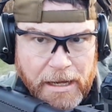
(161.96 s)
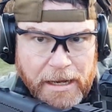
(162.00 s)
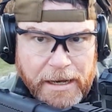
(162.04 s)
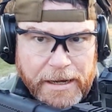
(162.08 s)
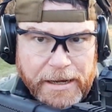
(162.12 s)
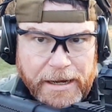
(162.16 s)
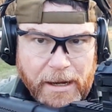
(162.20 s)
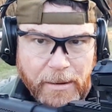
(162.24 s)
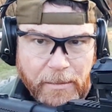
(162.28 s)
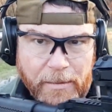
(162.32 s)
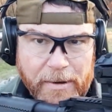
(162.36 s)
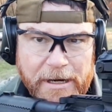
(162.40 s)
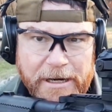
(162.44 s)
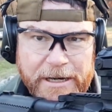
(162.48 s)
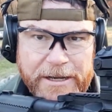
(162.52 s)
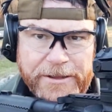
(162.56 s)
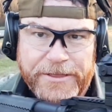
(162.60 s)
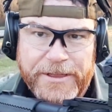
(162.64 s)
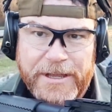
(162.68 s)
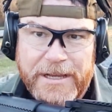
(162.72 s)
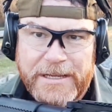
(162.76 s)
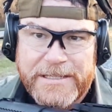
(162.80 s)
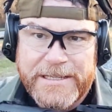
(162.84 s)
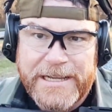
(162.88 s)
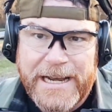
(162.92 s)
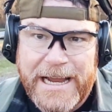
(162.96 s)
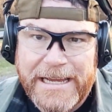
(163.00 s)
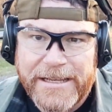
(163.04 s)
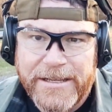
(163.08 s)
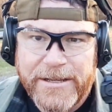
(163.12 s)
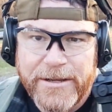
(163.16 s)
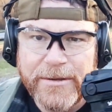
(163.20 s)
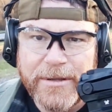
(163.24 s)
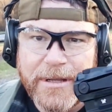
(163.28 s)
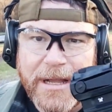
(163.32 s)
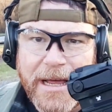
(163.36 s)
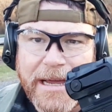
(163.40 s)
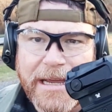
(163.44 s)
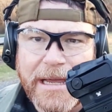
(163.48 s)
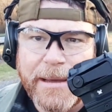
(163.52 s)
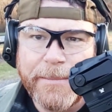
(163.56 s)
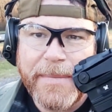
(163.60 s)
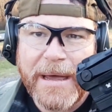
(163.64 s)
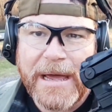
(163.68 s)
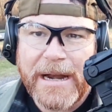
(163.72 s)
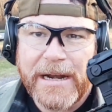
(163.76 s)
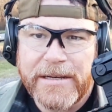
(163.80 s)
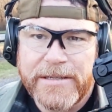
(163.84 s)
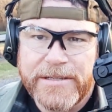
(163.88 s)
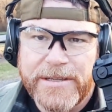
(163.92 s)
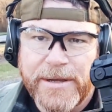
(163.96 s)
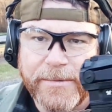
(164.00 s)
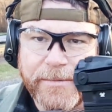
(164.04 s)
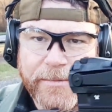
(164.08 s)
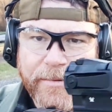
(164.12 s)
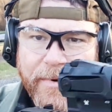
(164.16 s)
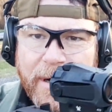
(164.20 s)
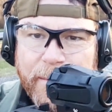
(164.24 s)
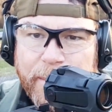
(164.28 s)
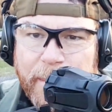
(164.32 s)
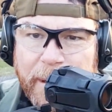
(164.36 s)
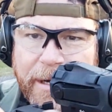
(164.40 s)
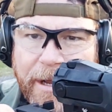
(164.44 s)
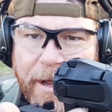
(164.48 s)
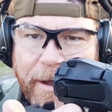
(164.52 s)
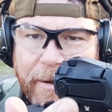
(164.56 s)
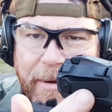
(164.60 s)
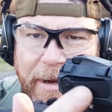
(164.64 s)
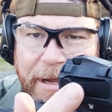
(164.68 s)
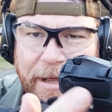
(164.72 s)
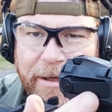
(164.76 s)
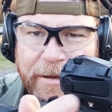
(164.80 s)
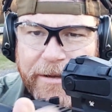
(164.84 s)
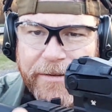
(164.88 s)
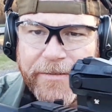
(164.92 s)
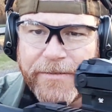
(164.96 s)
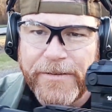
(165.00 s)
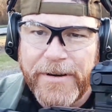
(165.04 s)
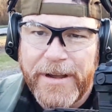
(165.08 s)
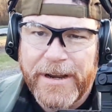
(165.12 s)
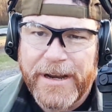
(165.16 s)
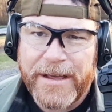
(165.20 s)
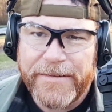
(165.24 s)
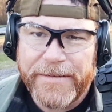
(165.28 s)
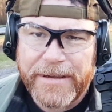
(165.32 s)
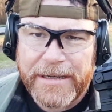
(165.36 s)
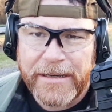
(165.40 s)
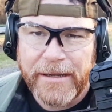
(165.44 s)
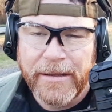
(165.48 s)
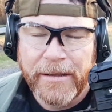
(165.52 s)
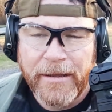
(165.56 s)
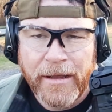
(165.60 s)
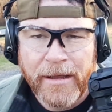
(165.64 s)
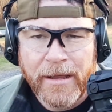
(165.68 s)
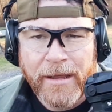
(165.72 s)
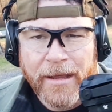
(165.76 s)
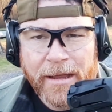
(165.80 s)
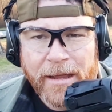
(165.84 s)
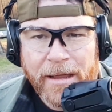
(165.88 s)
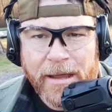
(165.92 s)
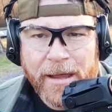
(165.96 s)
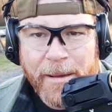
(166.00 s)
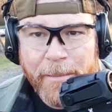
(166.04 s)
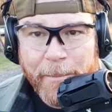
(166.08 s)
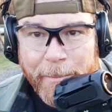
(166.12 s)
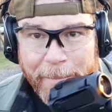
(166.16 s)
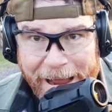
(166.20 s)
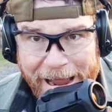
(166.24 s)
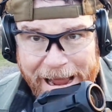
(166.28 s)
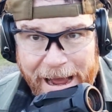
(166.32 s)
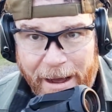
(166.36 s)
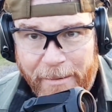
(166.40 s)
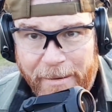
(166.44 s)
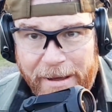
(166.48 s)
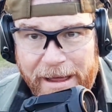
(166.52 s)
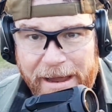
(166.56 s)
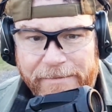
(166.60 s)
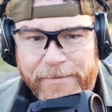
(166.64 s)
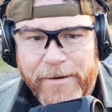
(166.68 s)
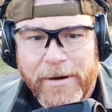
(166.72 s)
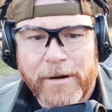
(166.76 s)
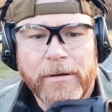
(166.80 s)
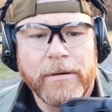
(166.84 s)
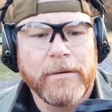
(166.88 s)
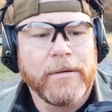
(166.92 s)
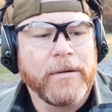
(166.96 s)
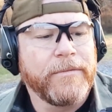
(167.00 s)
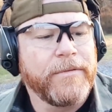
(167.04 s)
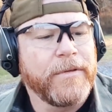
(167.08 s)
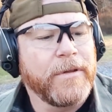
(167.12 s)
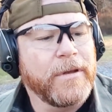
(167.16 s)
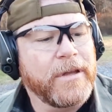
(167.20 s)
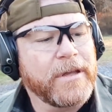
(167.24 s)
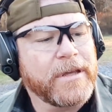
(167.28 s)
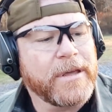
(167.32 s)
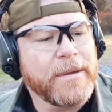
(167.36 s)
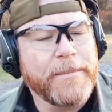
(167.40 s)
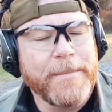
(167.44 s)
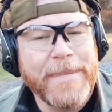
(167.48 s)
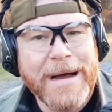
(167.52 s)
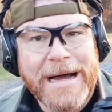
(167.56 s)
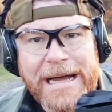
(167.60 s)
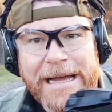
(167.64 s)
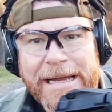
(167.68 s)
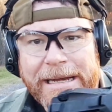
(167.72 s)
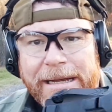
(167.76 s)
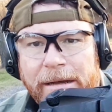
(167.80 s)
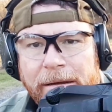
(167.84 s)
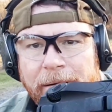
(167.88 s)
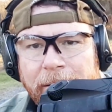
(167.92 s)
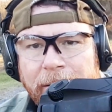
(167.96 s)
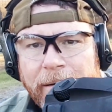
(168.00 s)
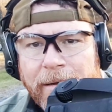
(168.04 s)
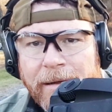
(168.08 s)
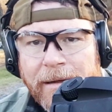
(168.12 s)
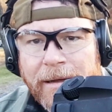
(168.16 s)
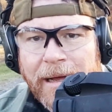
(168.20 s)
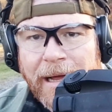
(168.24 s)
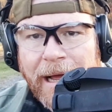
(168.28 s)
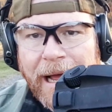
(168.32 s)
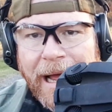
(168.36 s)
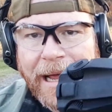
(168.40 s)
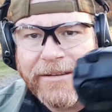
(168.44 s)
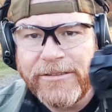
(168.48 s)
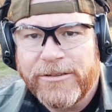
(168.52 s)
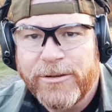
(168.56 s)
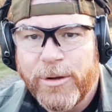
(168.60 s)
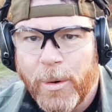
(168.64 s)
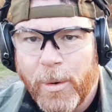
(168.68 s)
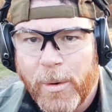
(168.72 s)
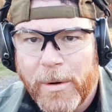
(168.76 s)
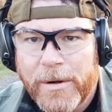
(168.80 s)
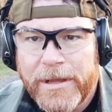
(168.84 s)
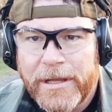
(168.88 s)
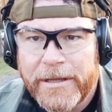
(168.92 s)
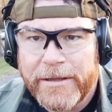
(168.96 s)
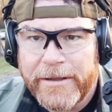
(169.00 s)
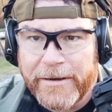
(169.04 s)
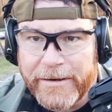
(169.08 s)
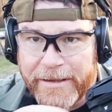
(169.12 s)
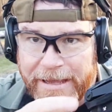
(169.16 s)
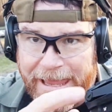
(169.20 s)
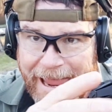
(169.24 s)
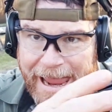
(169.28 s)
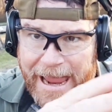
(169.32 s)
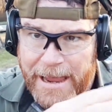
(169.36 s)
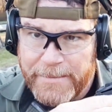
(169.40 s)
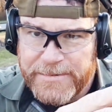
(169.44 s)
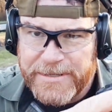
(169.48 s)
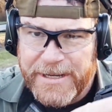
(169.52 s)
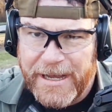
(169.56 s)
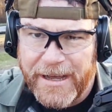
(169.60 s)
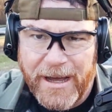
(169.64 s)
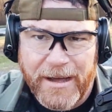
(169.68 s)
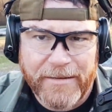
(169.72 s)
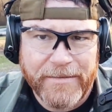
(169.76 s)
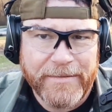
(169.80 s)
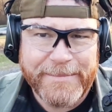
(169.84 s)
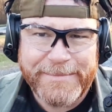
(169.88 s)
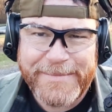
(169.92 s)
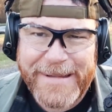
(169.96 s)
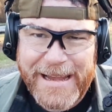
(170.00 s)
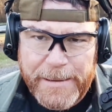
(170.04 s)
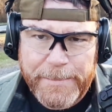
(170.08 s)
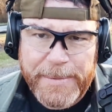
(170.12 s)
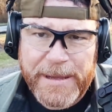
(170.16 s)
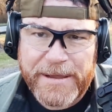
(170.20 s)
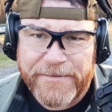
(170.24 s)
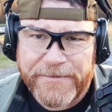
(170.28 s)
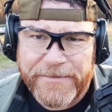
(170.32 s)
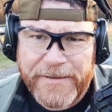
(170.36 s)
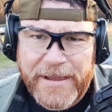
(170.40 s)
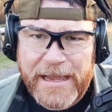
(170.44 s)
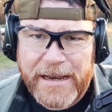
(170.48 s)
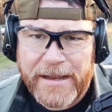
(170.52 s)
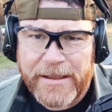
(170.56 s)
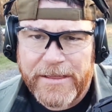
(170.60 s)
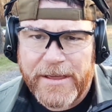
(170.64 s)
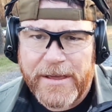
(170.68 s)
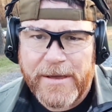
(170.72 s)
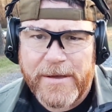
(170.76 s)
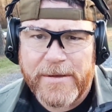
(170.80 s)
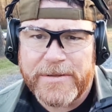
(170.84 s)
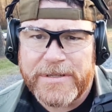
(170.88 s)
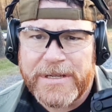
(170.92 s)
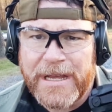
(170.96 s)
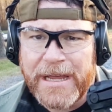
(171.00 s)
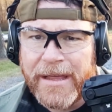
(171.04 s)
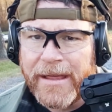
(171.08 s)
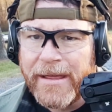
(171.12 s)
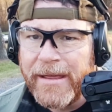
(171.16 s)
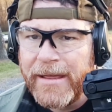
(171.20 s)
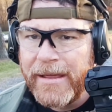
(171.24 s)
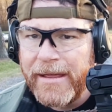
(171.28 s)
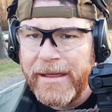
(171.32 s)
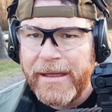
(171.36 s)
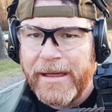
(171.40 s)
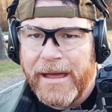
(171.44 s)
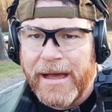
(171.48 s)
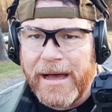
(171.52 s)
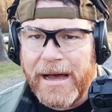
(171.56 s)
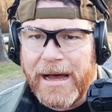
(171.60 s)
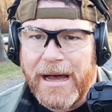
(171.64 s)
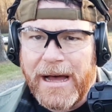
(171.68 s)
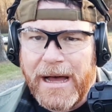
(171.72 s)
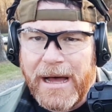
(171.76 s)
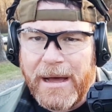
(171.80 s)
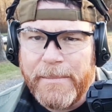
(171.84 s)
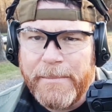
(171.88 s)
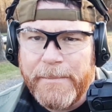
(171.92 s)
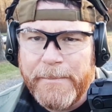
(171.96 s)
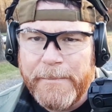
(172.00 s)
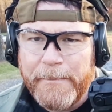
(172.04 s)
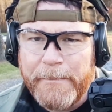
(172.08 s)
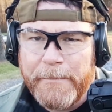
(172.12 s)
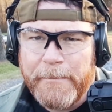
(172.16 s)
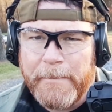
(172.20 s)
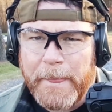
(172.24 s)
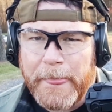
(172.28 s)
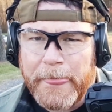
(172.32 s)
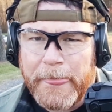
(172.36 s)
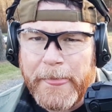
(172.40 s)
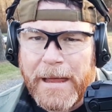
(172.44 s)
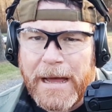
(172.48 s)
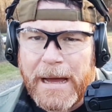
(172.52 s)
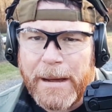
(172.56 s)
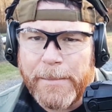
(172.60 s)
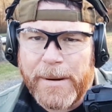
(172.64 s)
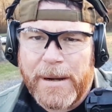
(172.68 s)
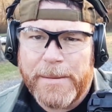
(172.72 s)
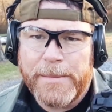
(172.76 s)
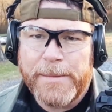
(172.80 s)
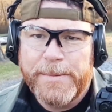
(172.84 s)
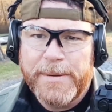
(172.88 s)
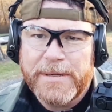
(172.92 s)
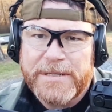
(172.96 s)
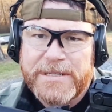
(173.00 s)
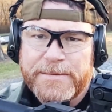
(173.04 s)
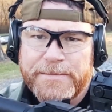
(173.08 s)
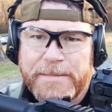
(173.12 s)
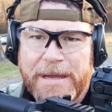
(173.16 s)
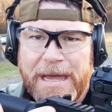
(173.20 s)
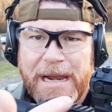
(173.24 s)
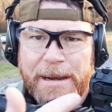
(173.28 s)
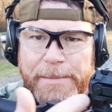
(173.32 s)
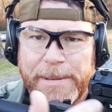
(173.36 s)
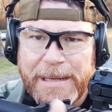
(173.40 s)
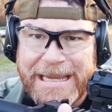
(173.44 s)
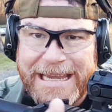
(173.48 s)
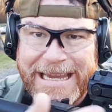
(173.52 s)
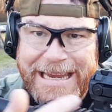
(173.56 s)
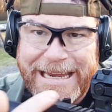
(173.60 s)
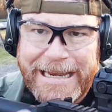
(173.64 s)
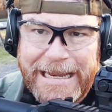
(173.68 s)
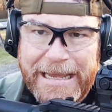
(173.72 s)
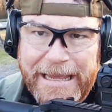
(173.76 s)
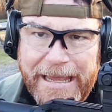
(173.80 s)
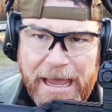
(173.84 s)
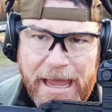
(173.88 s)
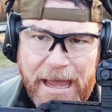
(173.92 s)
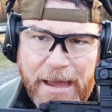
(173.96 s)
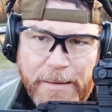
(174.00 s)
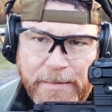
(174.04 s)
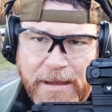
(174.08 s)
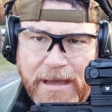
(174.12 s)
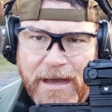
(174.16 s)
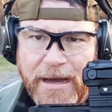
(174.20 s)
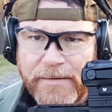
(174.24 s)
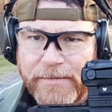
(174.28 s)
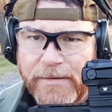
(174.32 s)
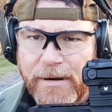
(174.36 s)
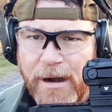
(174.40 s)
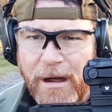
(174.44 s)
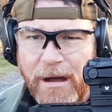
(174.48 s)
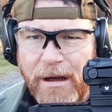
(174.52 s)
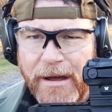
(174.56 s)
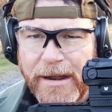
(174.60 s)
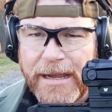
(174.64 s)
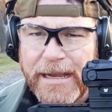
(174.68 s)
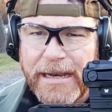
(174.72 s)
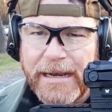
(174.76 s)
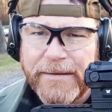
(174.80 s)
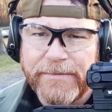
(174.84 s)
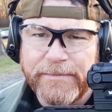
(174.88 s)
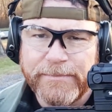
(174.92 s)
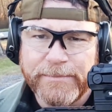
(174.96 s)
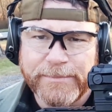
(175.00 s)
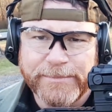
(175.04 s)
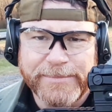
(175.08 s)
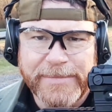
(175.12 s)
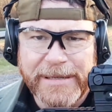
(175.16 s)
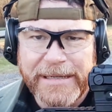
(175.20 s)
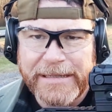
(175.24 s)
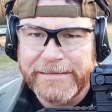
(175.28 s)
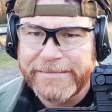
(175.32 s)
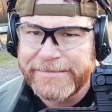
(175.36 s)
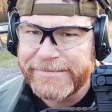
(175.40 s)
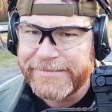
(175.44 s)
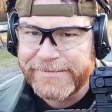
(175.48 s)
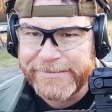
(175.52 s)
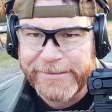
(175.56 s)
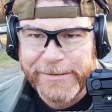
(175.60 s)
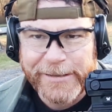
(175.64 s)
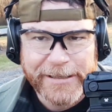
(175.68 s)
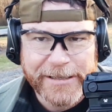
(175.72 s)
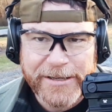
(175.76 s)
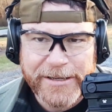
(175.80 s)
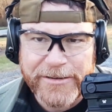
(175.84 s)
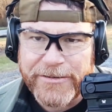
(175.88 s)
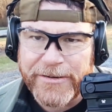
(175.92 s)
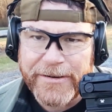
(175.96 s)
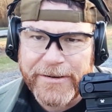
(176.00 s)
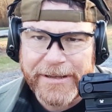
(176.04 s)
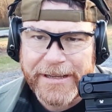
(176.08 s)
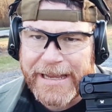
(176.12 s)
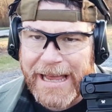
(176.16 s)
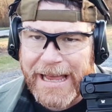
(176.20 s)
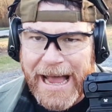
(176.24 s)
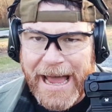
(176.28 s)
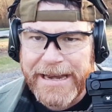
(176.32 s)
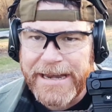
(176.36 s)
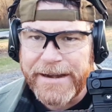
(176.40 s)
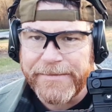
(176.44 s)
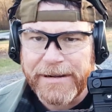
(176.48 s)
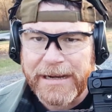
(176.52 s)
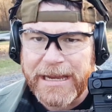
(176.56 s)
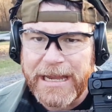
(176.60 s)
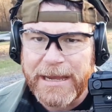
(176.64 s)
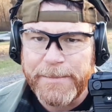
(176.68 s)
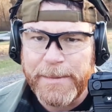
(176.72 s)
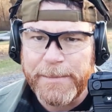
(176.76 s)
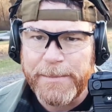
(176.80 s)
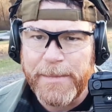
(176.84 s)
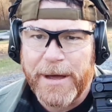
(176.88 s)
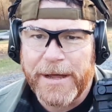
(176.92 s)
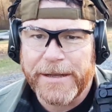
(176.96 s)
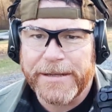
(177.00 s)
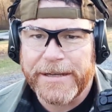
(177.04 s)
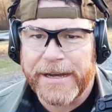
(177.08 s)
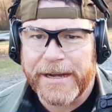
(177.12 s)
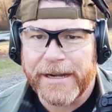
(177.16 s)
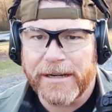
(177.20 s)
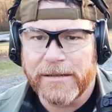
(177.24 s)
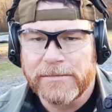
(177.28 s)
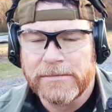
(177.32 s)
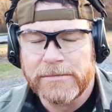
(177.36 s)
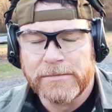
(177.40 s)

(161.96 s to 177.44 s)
Now, one of the things that I do like about it is that rubber coating in front of it. However, if you look at mine, I tore the little caps off. Not a big fan of those. Um, I'll probably put some kind of bikini cap cover on it, but really truly, I never keep them on there.